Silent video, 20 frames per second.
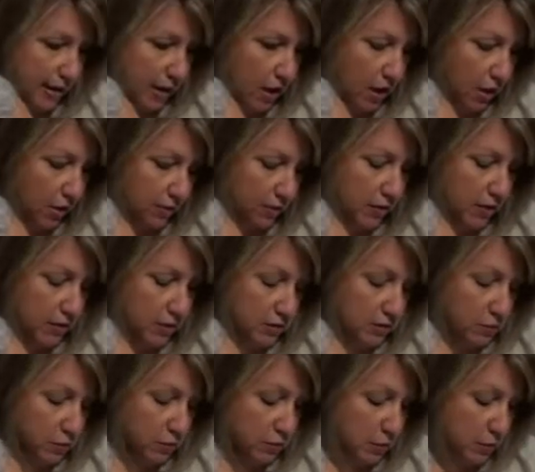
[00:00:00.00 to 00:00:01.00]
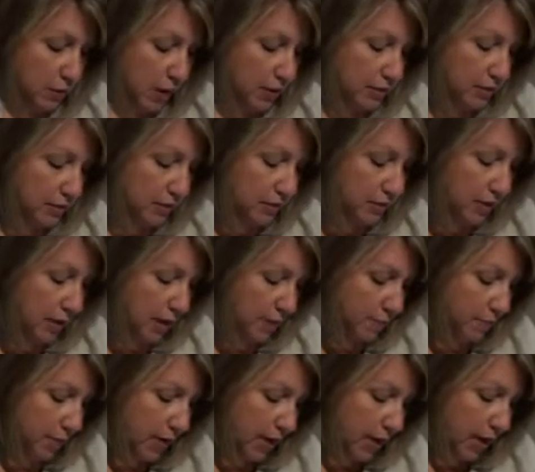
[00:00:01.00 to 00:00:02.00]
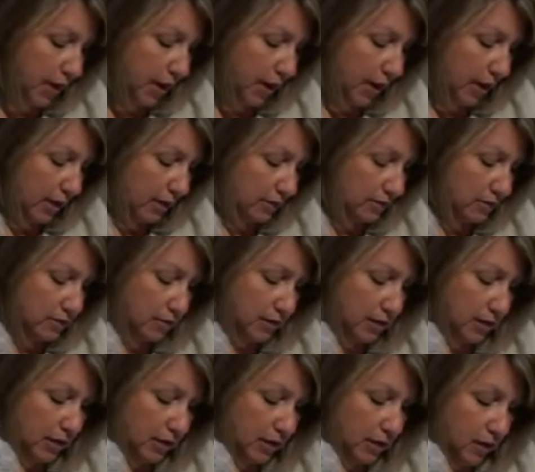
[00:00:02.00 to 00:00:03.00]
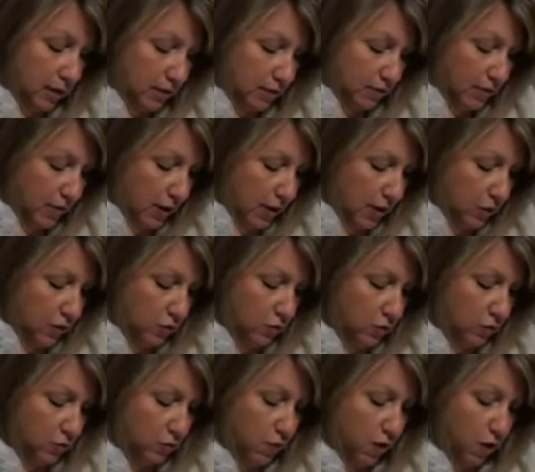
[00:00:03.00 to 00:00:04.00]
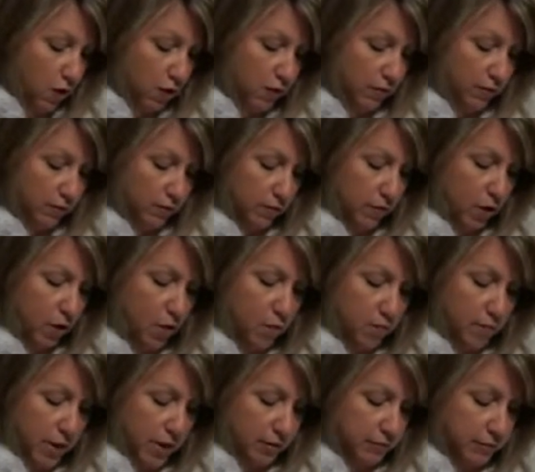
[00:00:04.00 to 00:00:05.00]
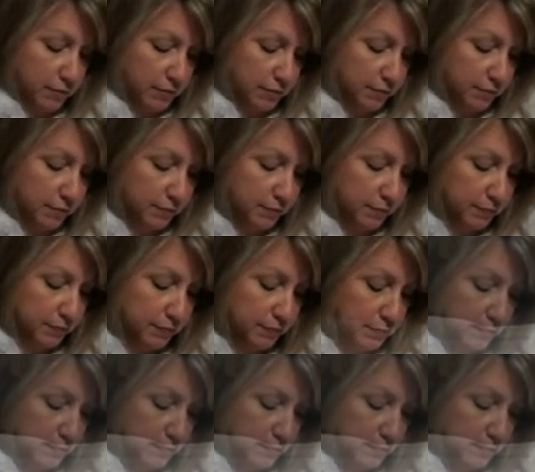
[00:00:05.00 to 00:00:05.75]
tally all of these responses up and see that you are homebound.